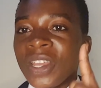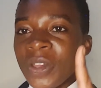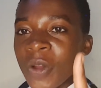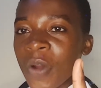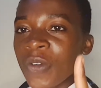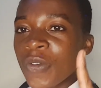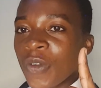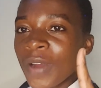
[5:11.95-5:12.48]

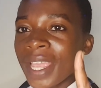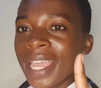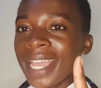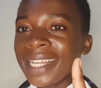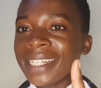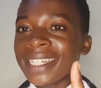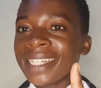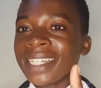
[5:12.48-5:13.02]
Don't
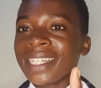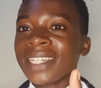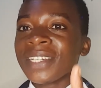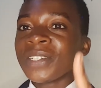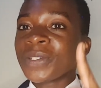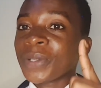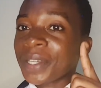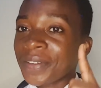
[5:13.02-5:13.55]
forget
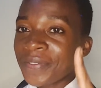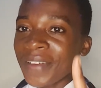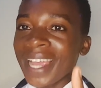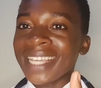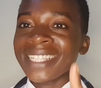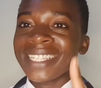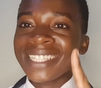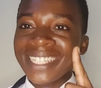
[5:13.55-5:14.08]
to
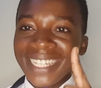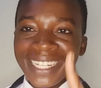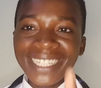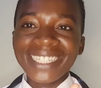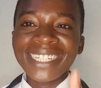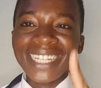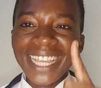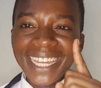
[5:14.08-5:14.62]
revise each
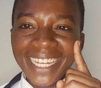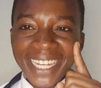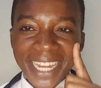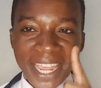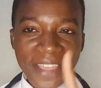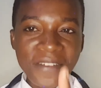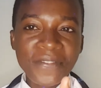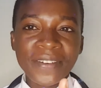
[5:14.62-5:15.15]

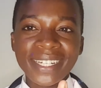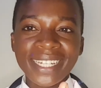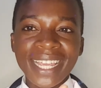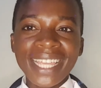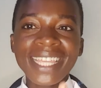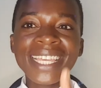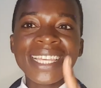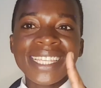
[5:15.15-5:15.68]
and every
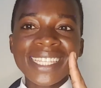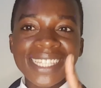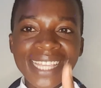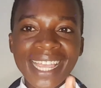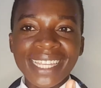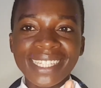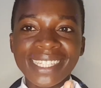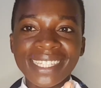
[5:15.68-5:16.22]
day
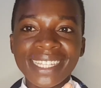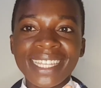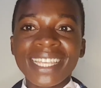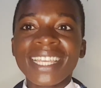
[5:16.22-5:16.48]
science.